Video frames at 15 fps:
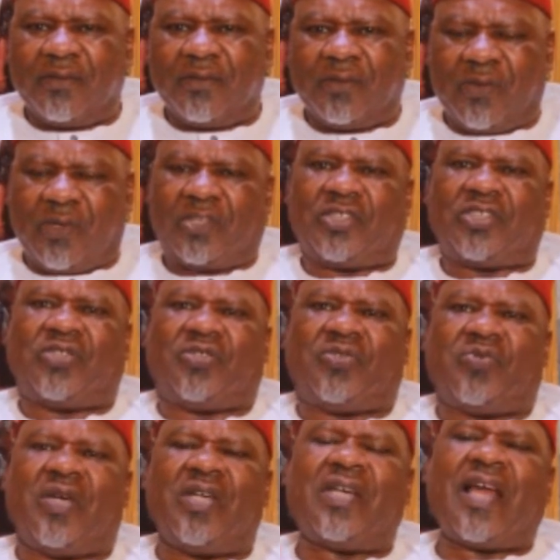was
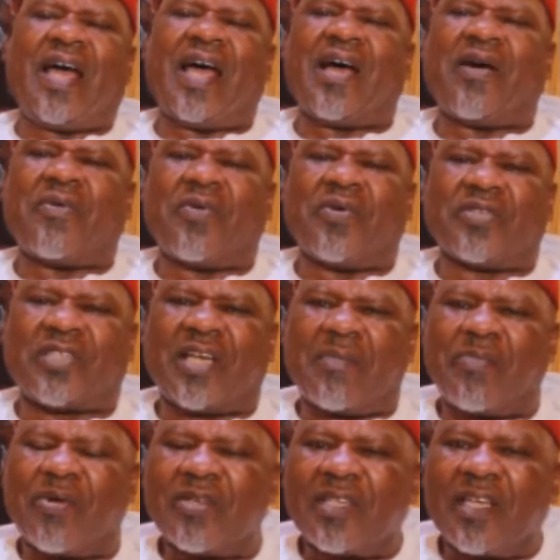when I was
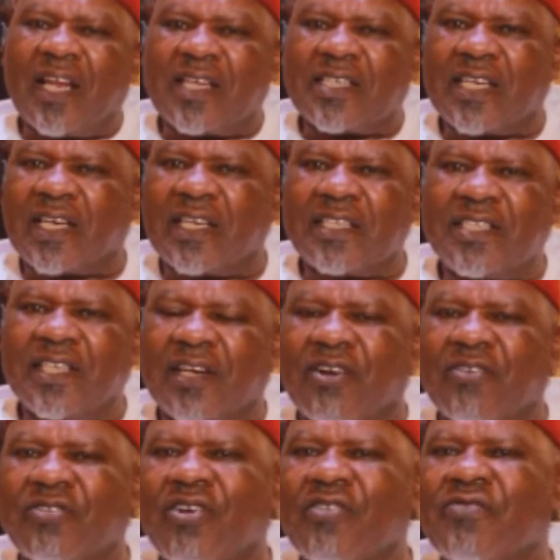appointed as Secretary General
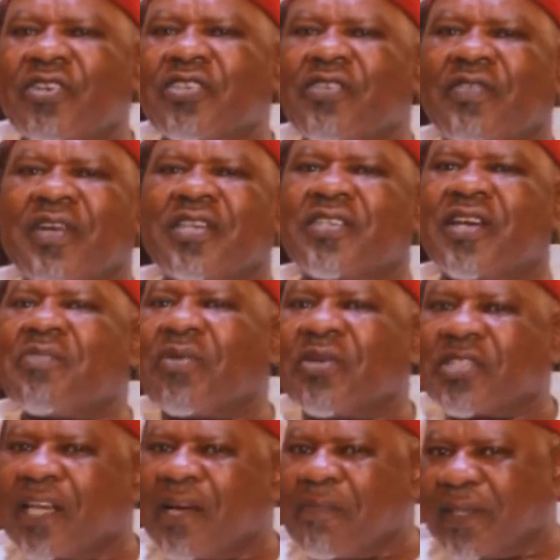of Conference of Nigerian
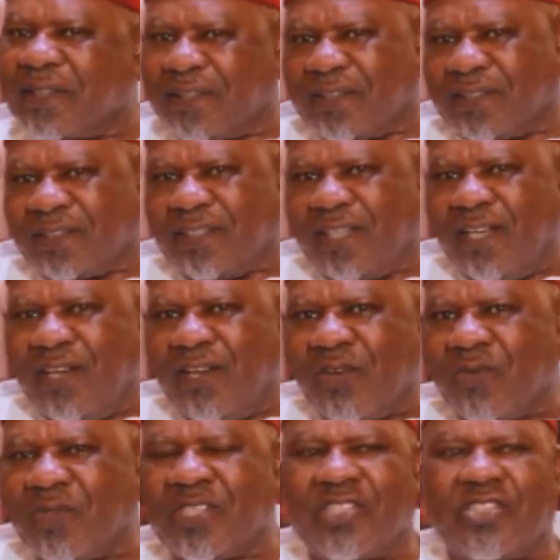Political Parties,
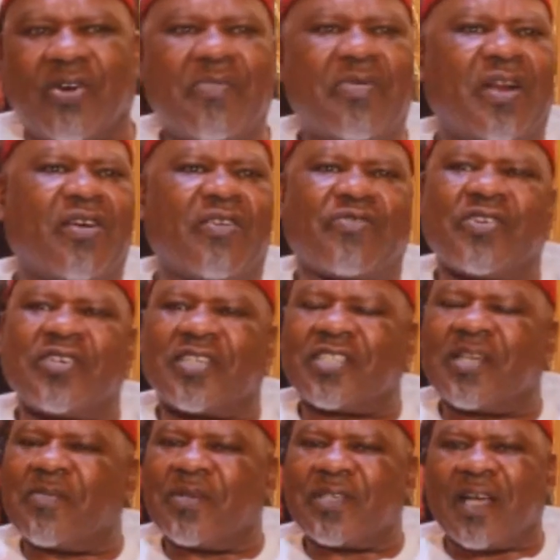which is the umbrella of all the
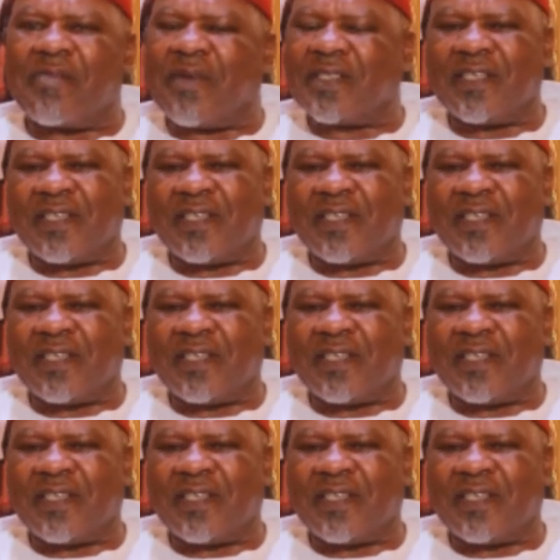political parties